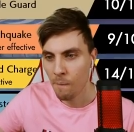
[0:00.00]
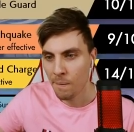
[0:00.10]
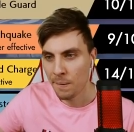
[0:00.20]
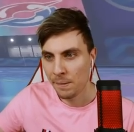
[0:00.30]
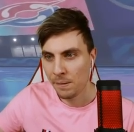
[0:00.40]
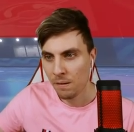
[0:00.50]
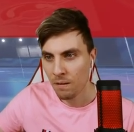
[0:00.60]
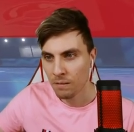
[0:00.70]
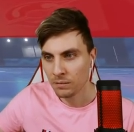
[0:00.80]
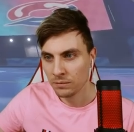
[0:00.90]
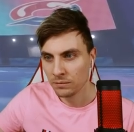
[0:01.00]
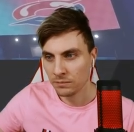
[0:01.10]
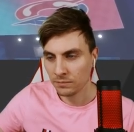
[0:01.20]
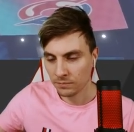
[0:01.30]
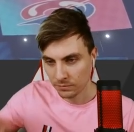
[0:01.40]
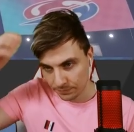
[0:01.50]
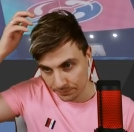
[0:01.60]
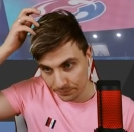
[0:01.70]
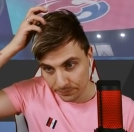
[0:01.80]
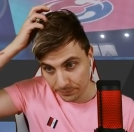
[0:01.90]

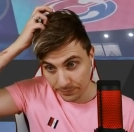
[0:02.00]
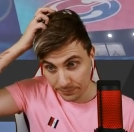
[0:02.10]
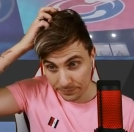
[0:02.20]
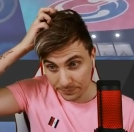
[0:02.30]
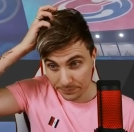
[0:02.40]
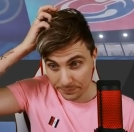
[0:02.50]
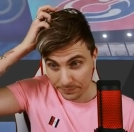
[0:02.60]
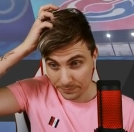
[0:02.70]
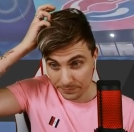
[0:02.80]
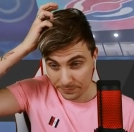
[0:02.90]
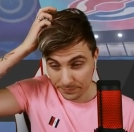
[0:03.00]
[no speech]